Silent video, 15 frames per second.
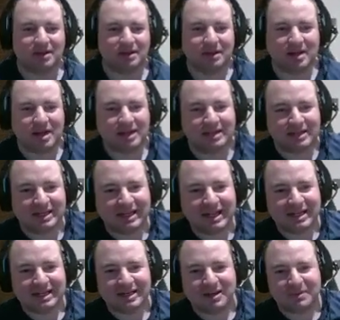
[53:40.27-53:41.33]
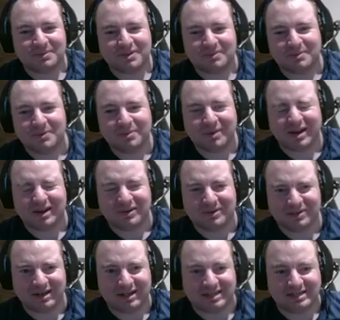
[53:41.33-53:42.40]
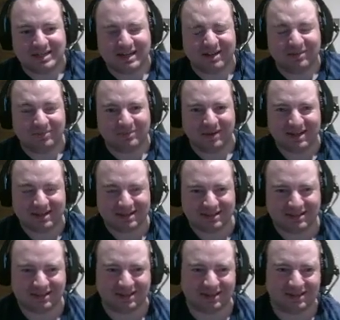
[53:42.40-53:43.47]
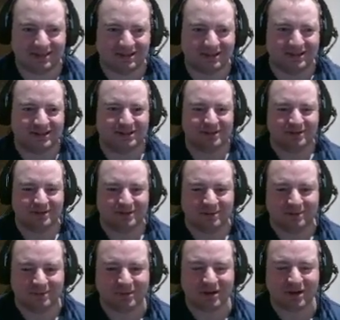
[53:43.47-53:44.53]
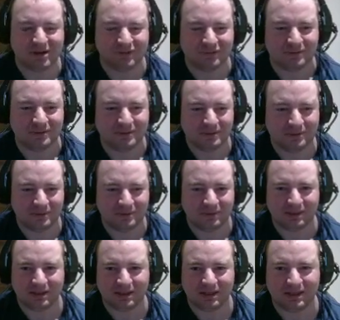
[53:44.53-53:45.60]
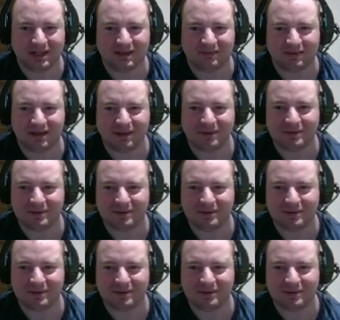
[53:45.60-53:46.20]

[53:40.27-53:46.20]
I didn't get the optimal, but I got like the second best pass through, and there we go.